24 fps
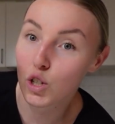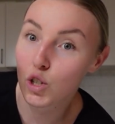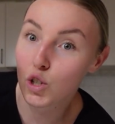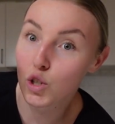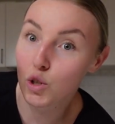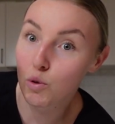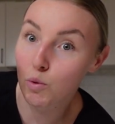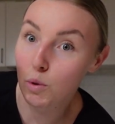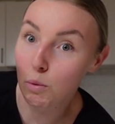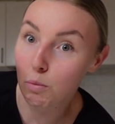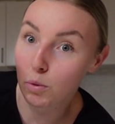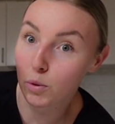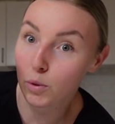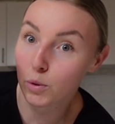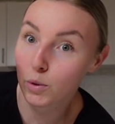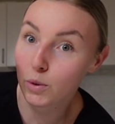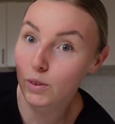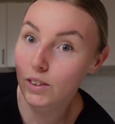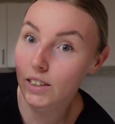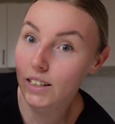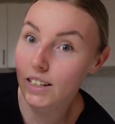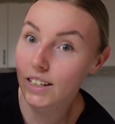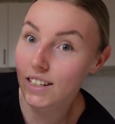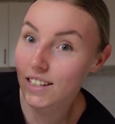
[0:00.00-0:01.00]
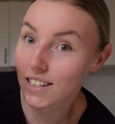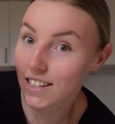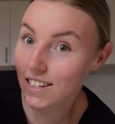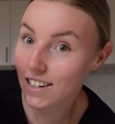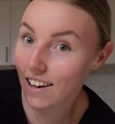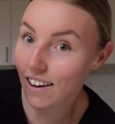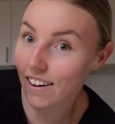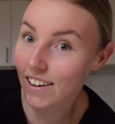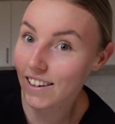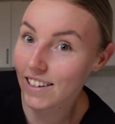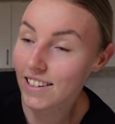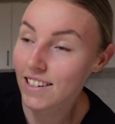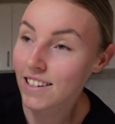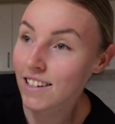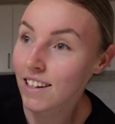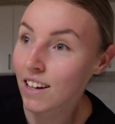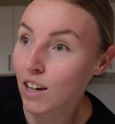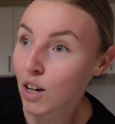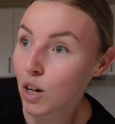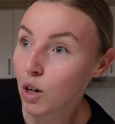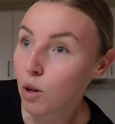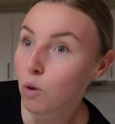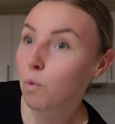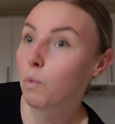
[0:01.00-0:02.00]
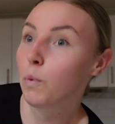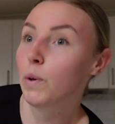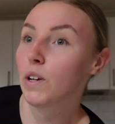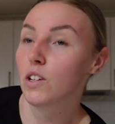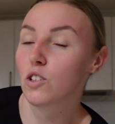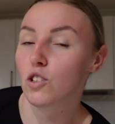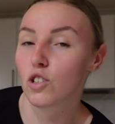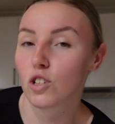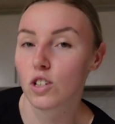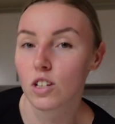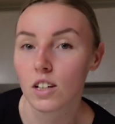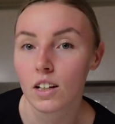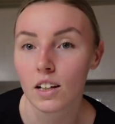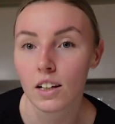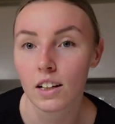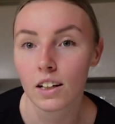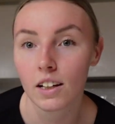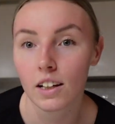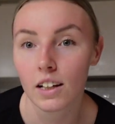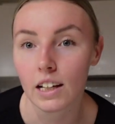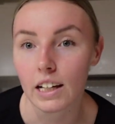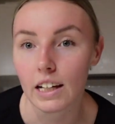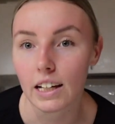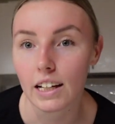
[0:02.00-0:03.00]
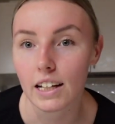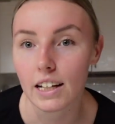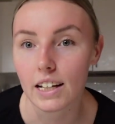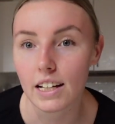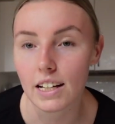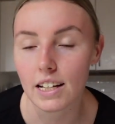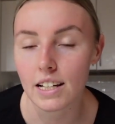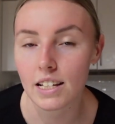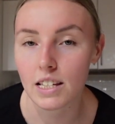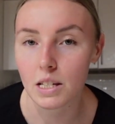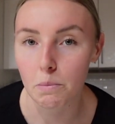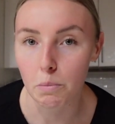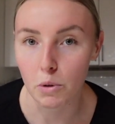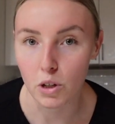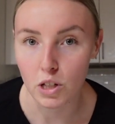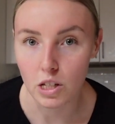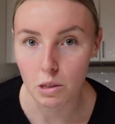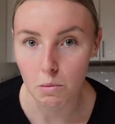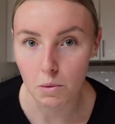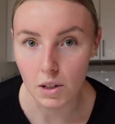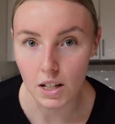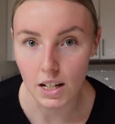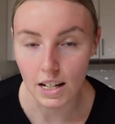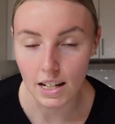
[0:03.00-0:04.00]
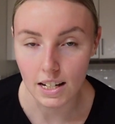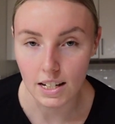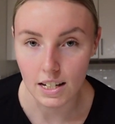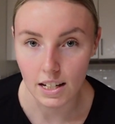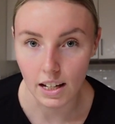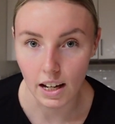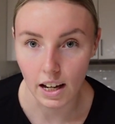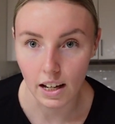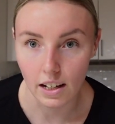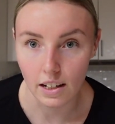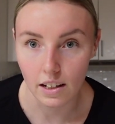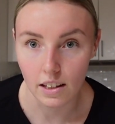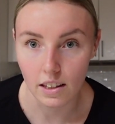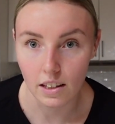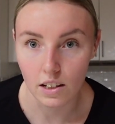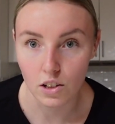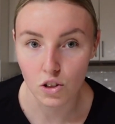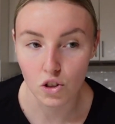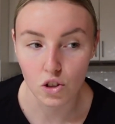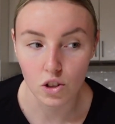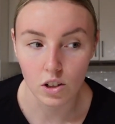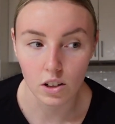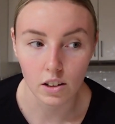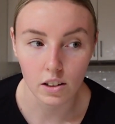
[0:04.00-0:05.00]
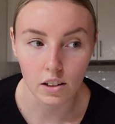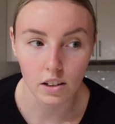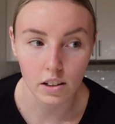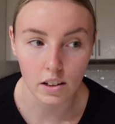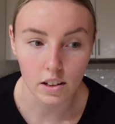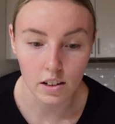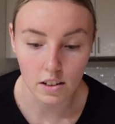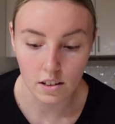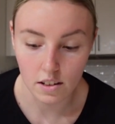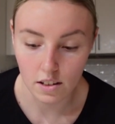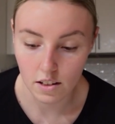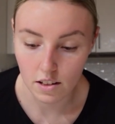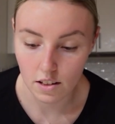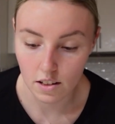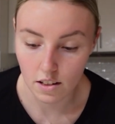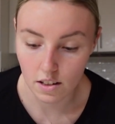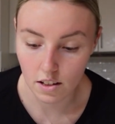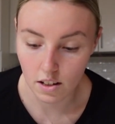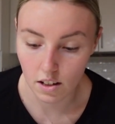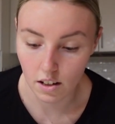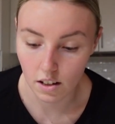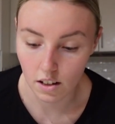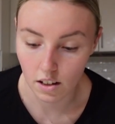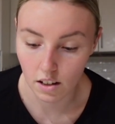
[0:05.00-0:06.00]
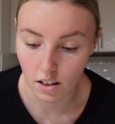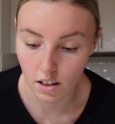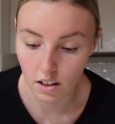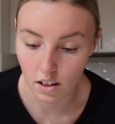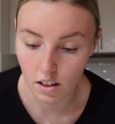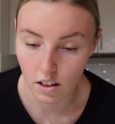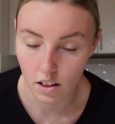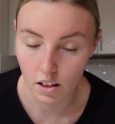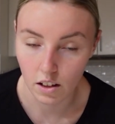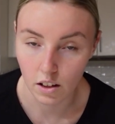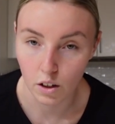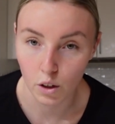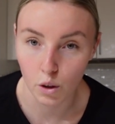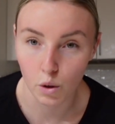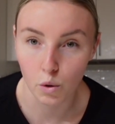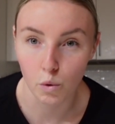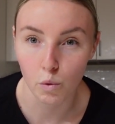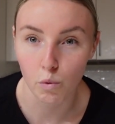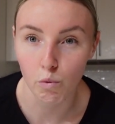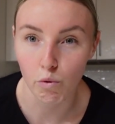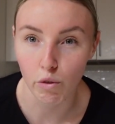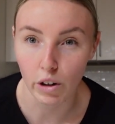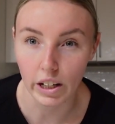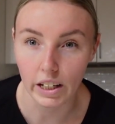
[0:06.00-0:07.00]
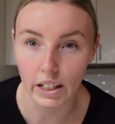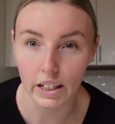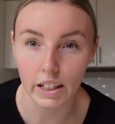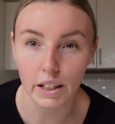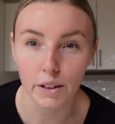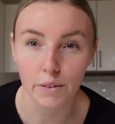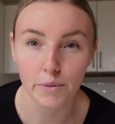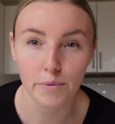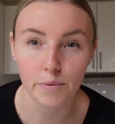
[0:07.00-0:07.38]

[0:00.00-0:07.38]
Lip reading: tripled in size, which is supposed to be an indicator that she is ready.